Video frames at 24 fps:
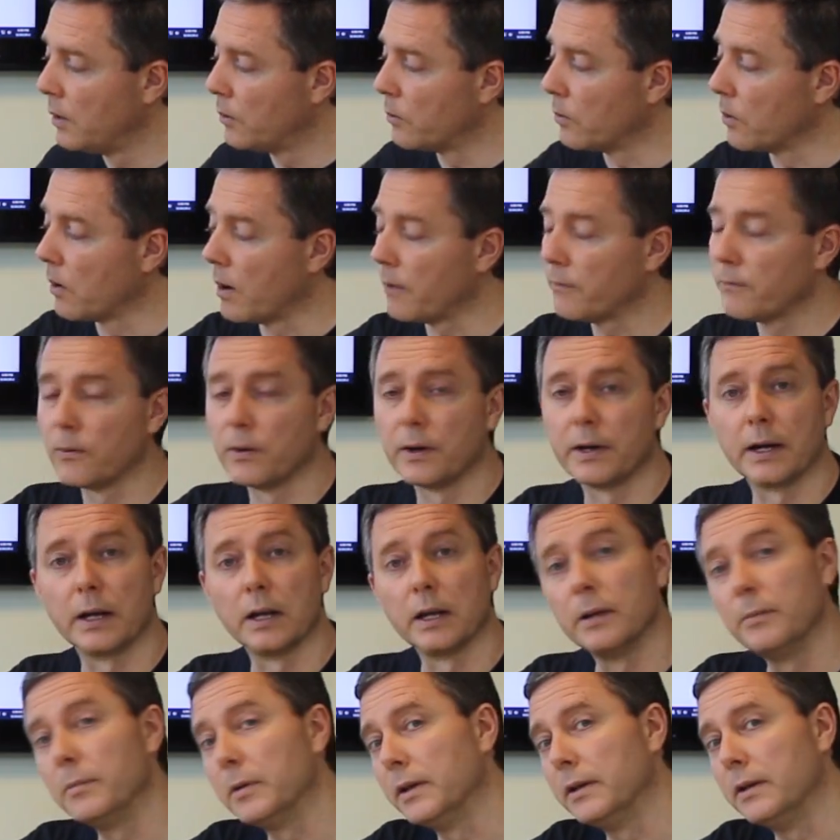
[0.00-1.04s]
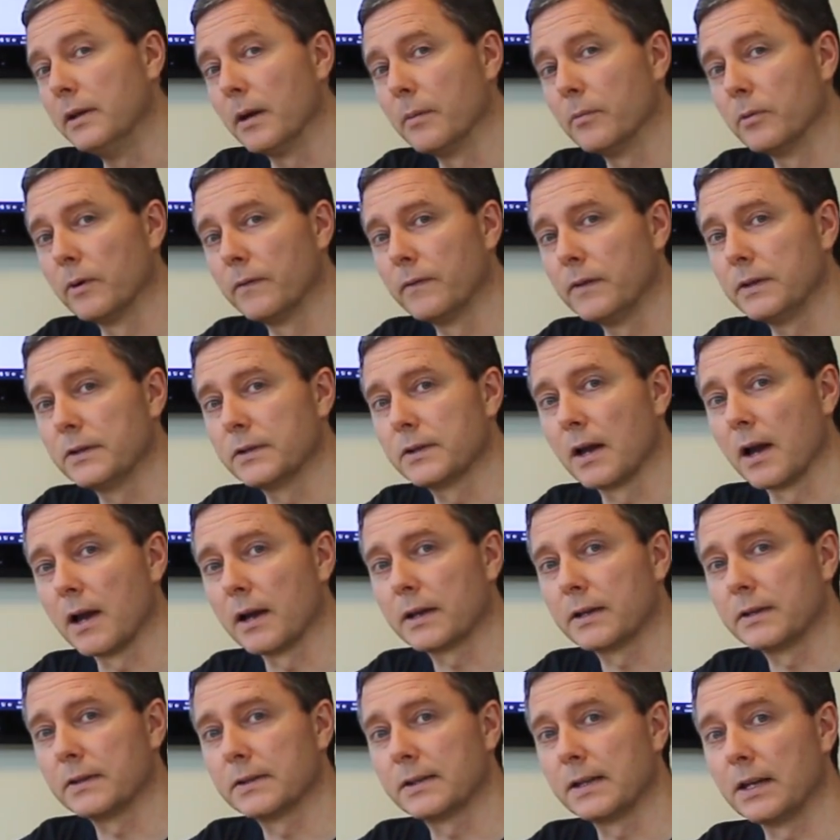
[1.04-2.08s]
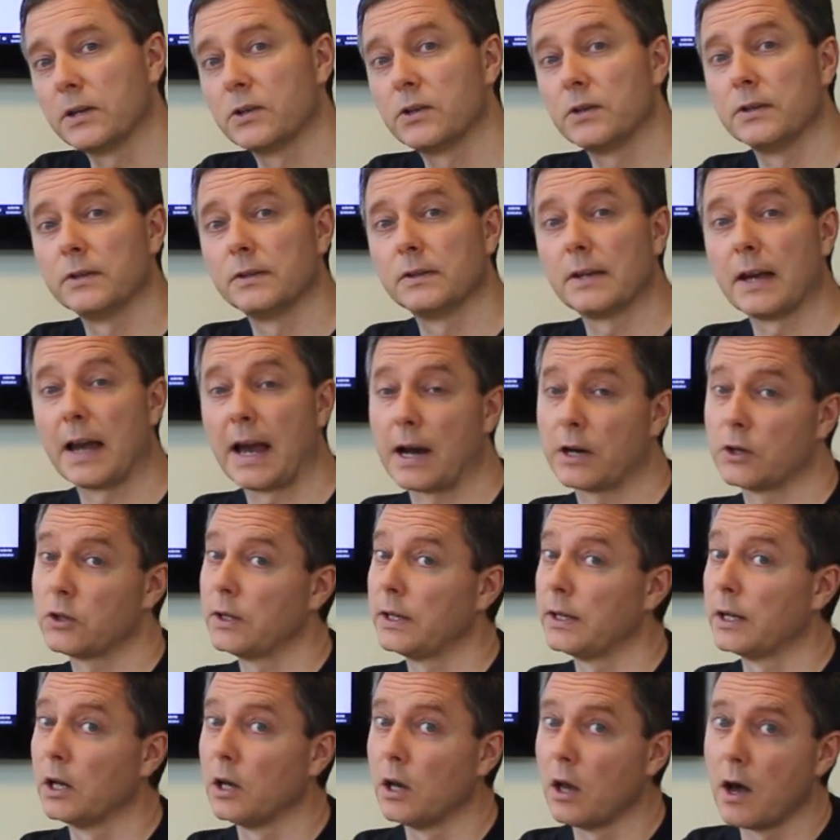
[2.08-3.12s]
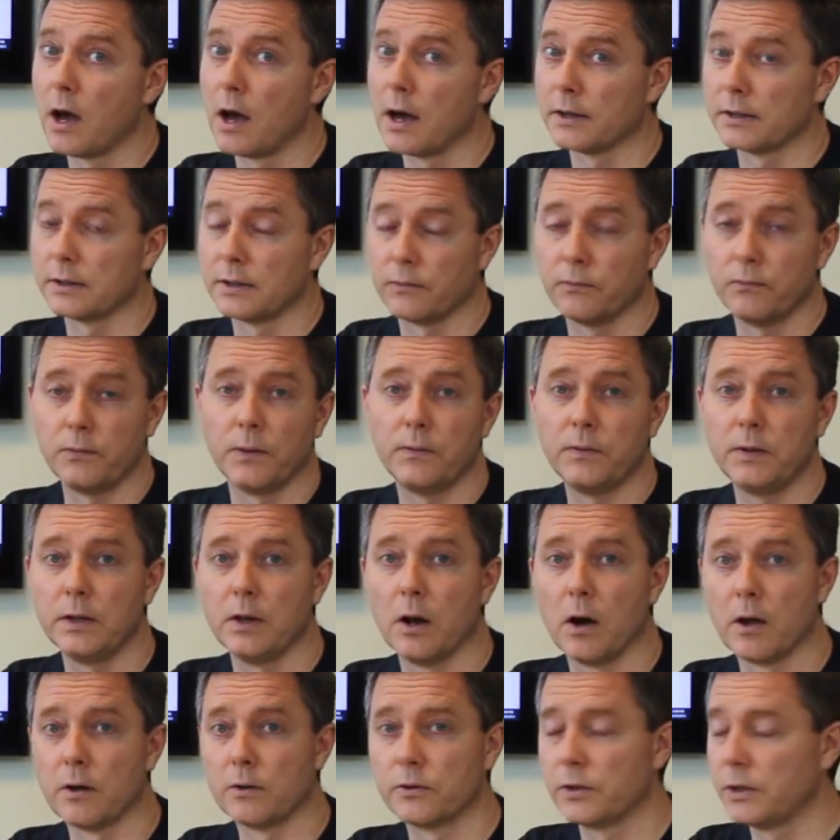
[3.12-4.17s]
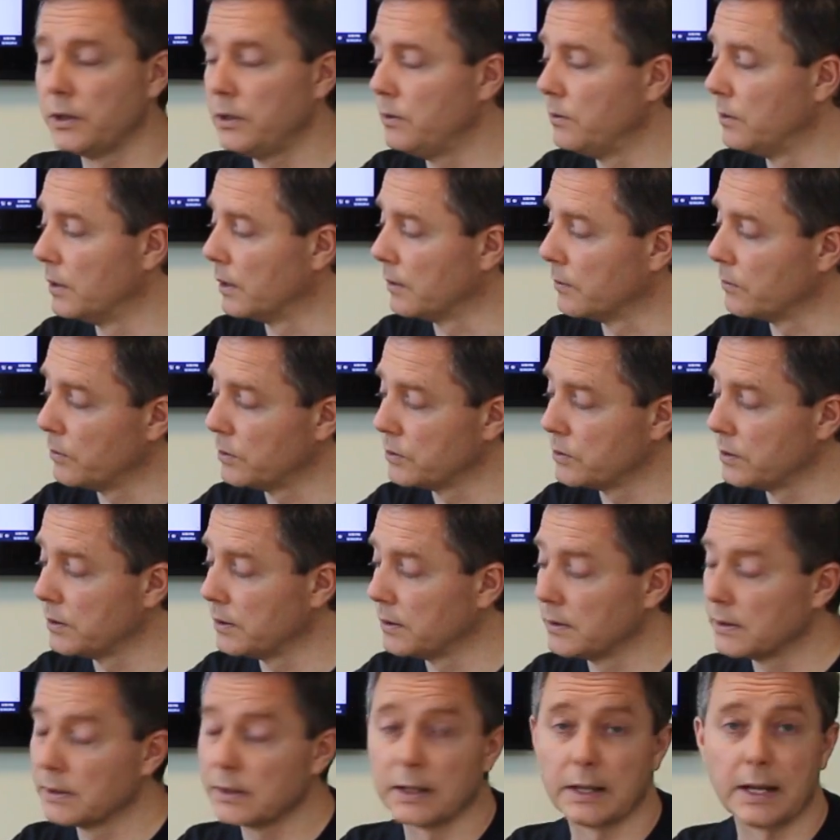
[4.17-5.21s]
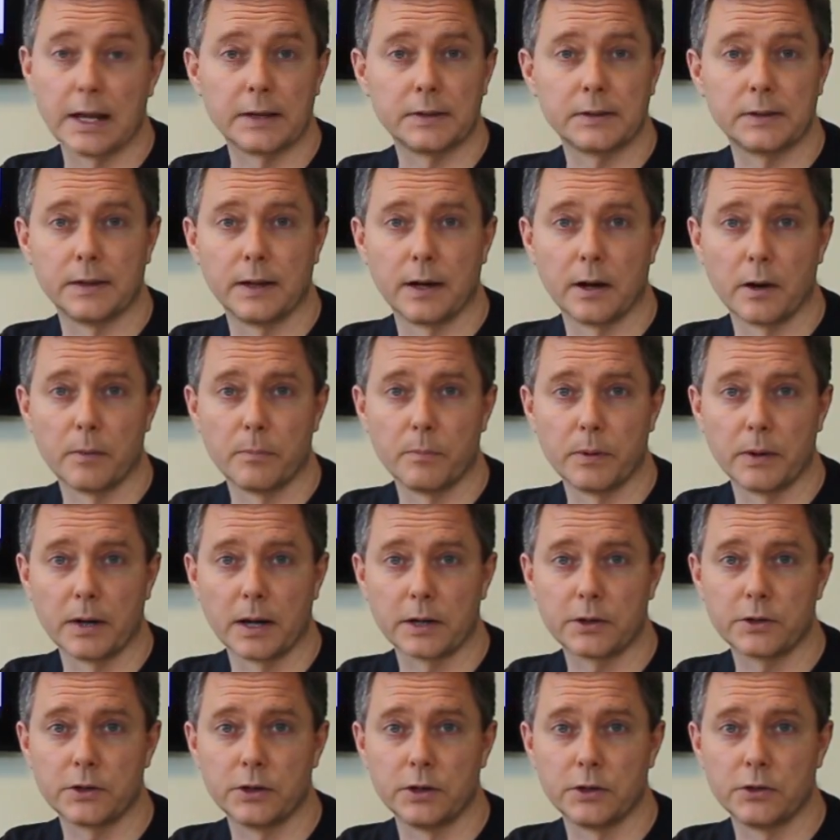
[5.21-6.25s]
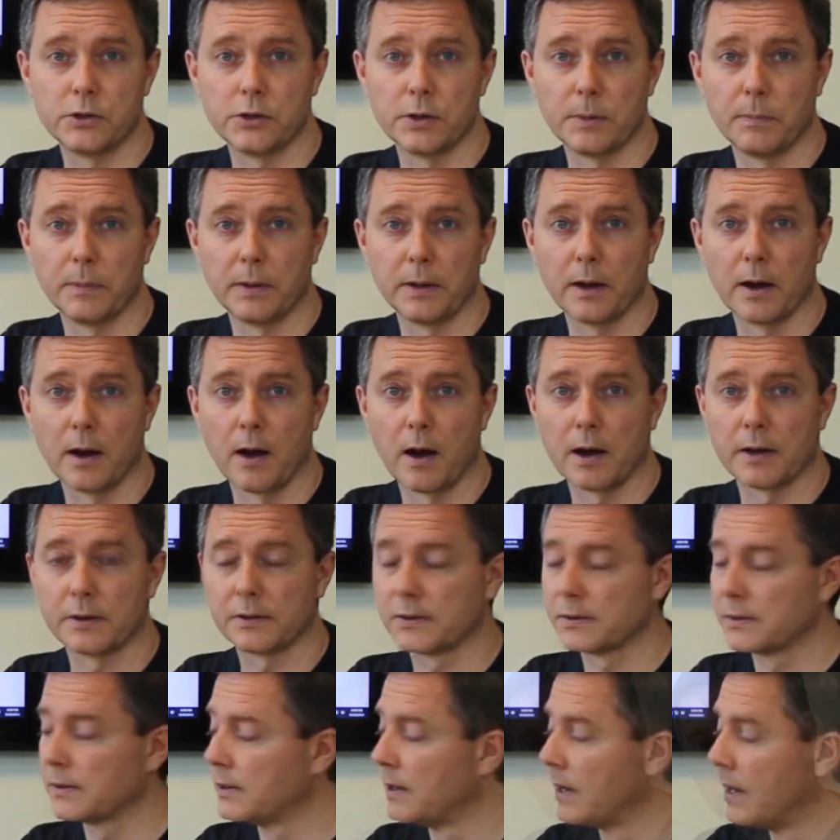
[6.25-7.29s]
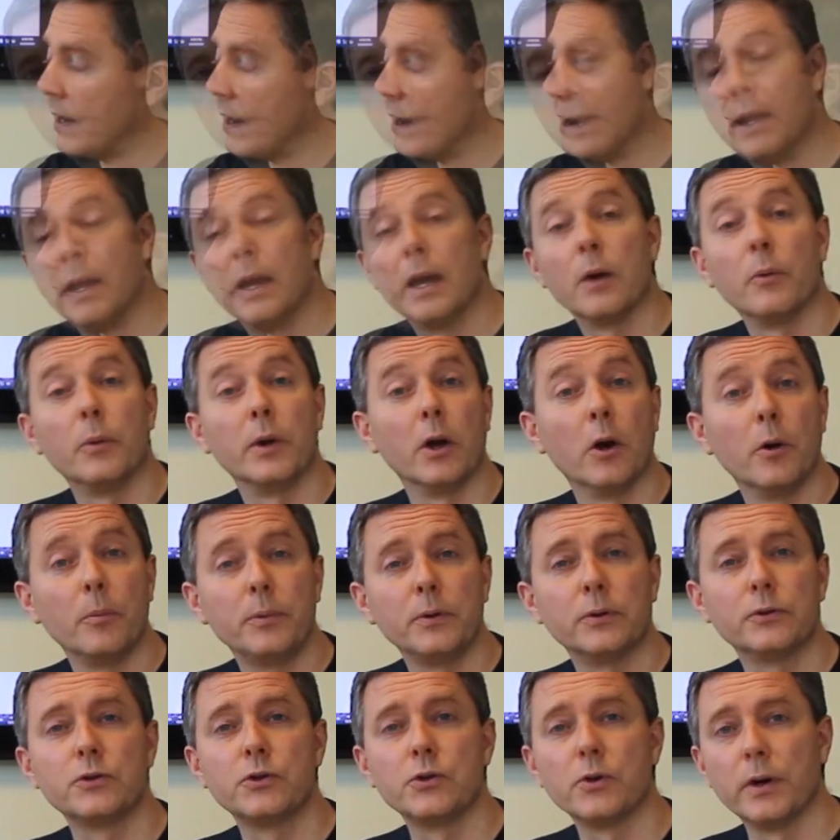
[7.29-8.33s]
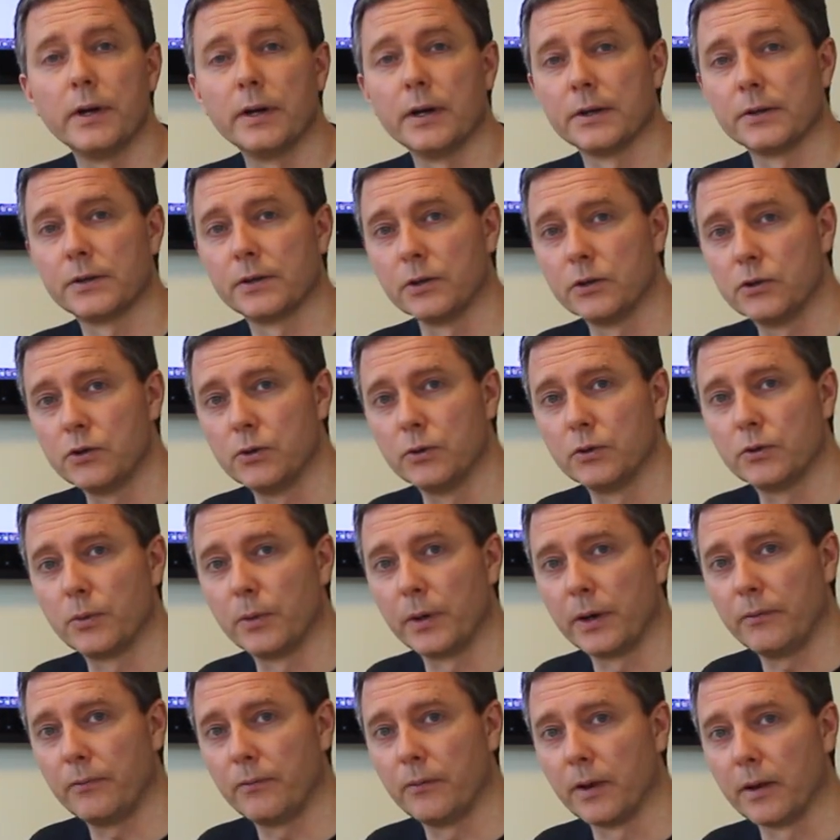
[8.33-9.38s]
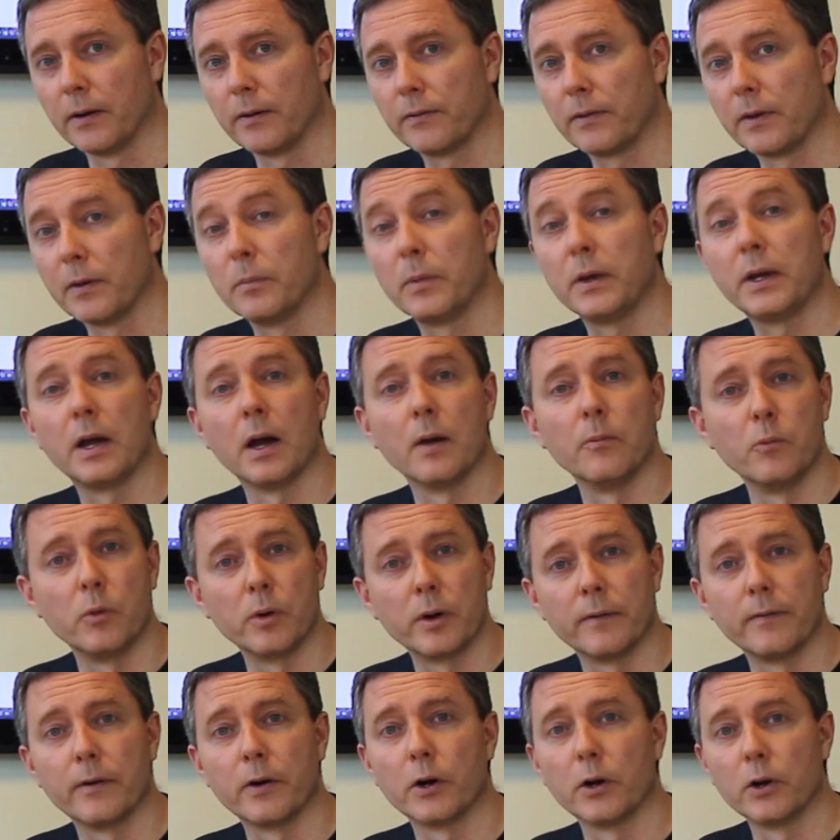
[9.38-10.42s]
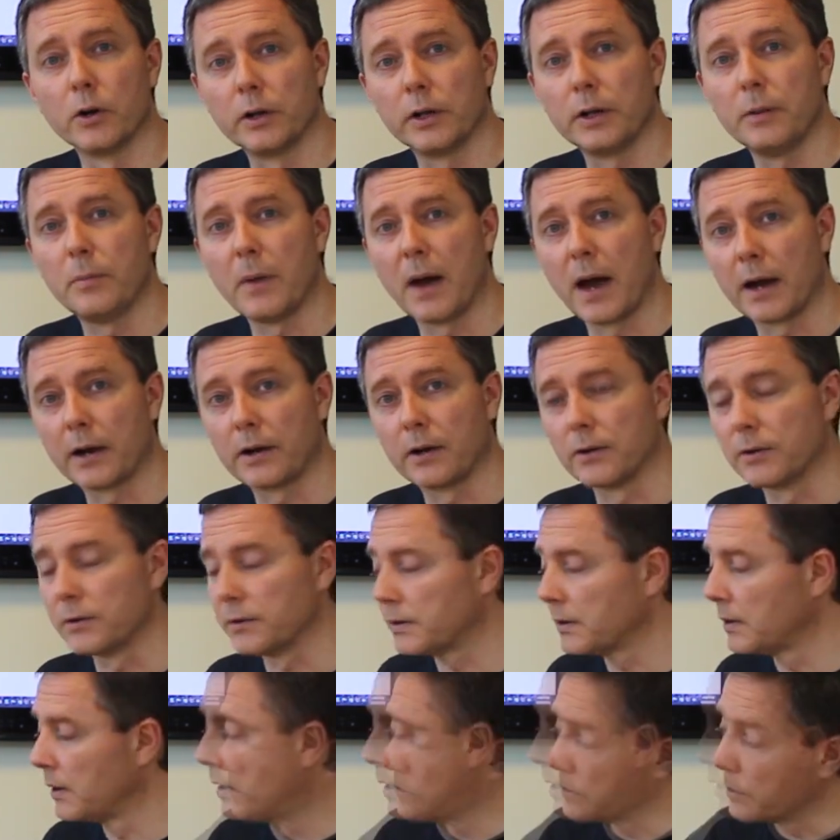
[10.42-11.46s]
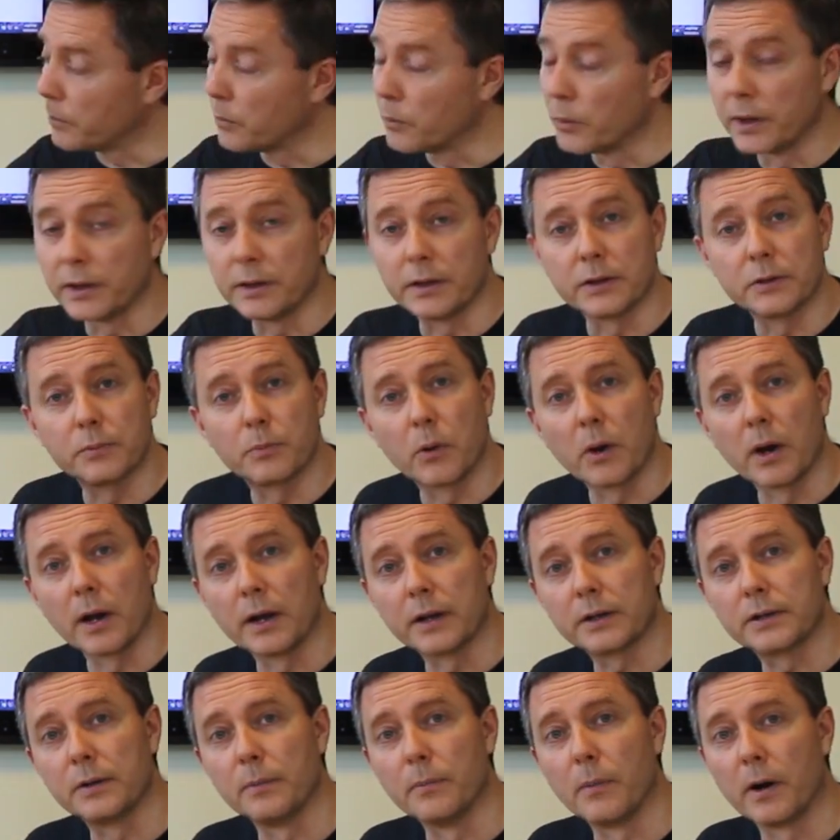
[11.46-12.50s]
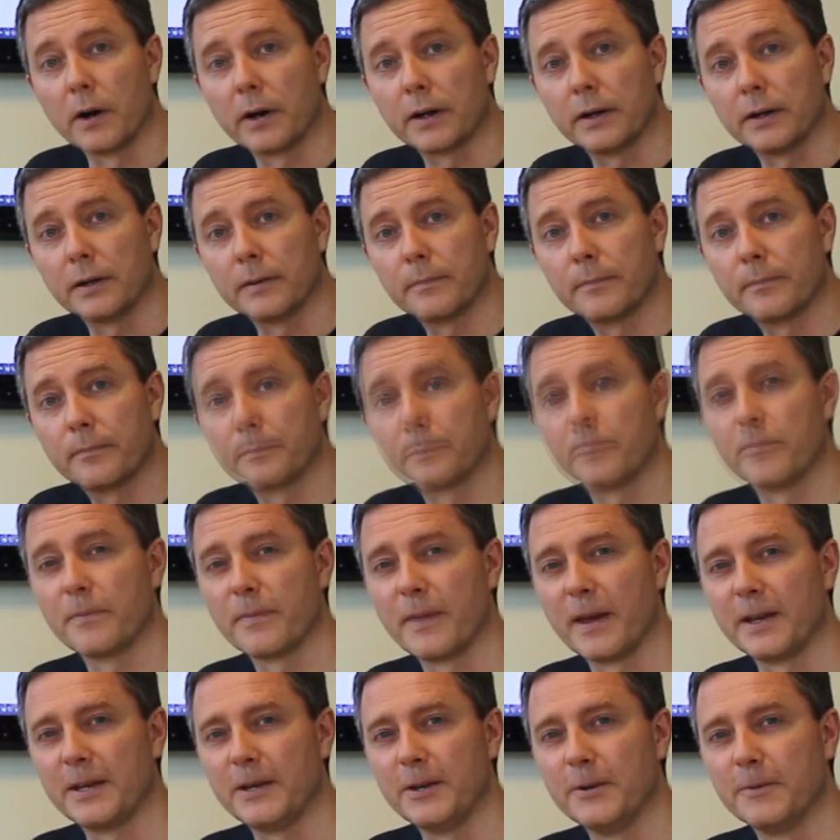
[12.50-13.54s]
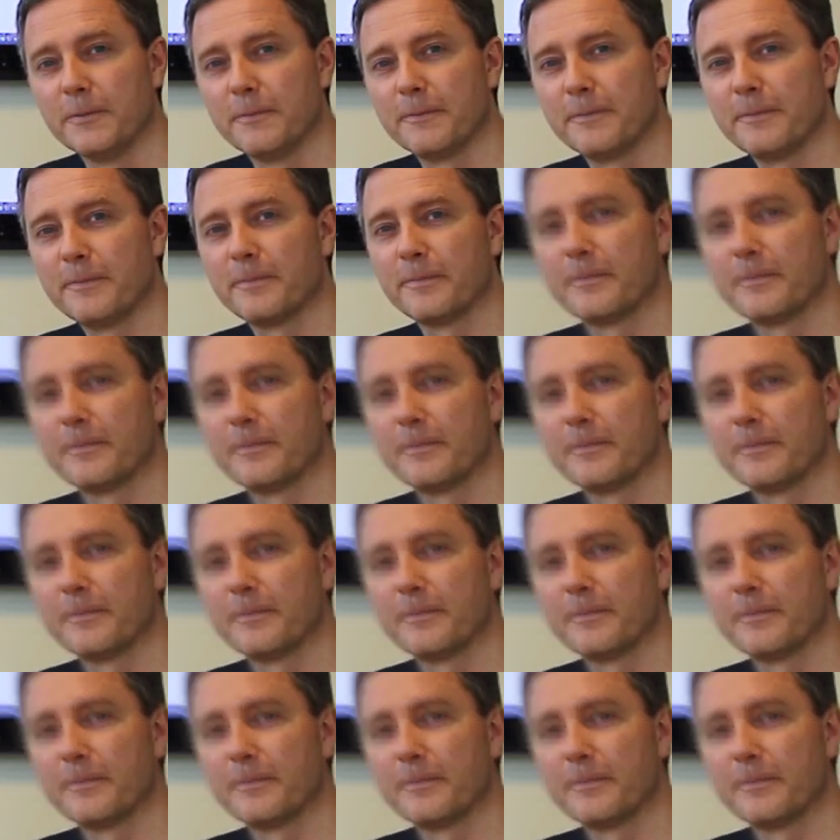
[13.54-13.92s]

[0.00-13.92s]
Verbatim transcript: we're offering a limited number of these docking stations actually at a loss at $50 a unit, which is less than our production and shipping costs. And we hope you'll join us on June 25th and become one of our early backers to bring this product to market. Thank you.